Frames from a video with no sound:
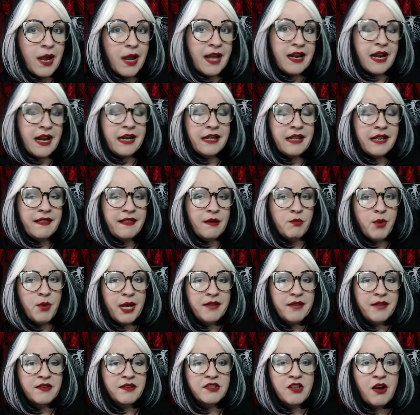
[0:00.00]
anything
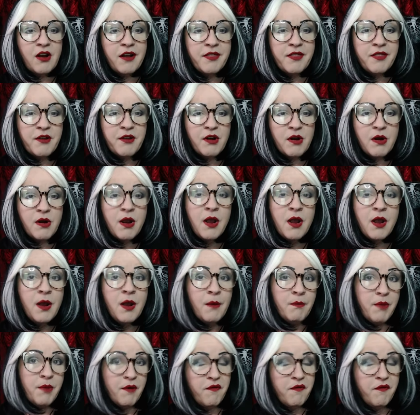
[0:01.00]
by this author
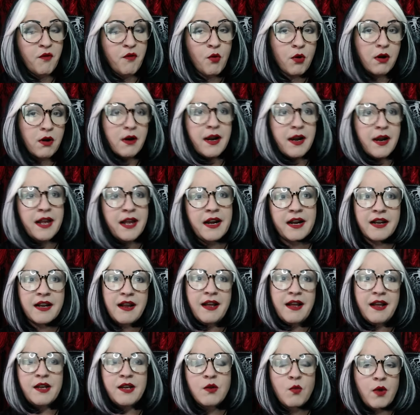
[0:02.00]
before, and I
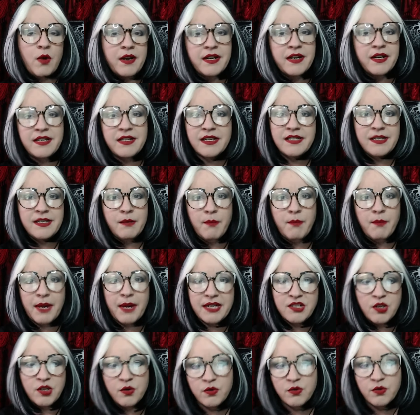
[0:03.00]
kind of wanted to dip my
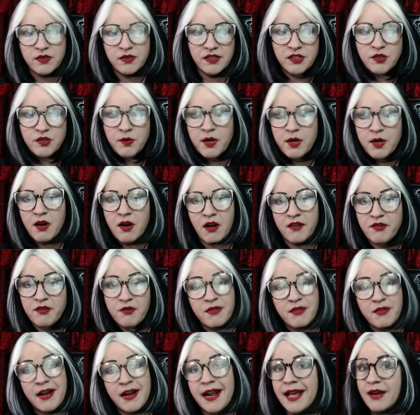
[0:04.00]
toes into an author
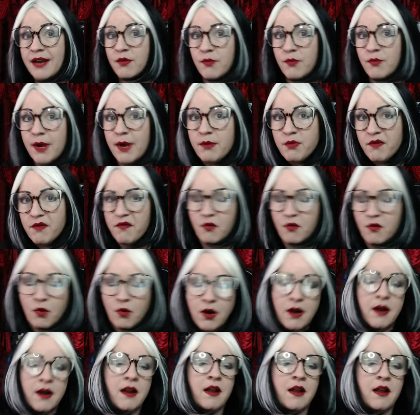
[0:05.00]
that I hadn't read
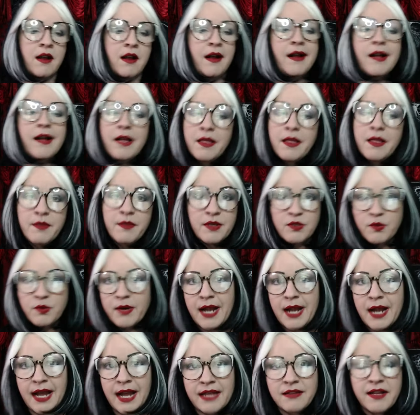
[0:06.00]
before, and this one
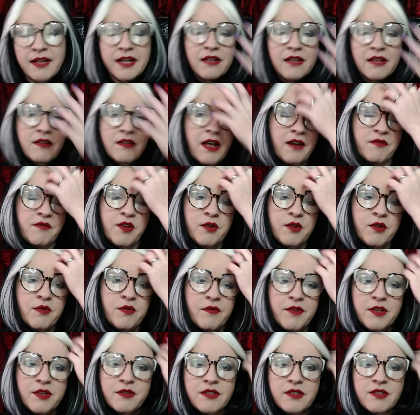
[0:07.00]
had, like, a lot of good
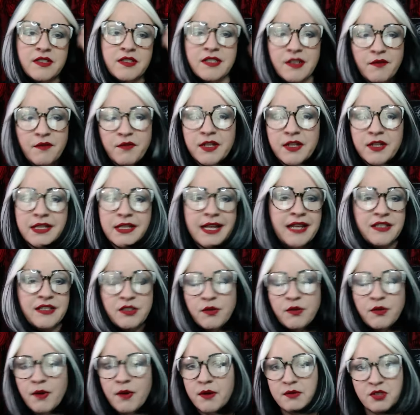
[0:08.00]
reviews and stuff like that,
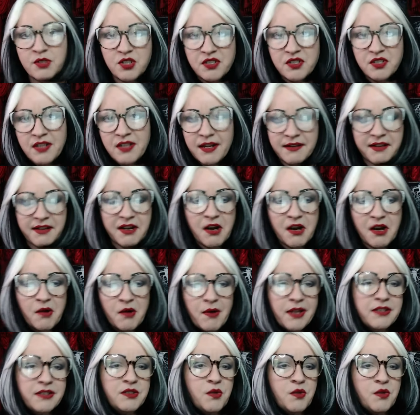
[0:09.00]
so I was just kind of like, all
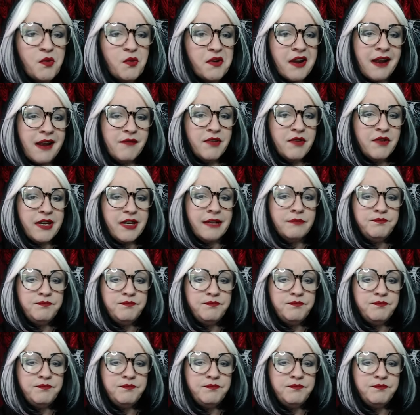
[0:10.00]
right, so we're diving in.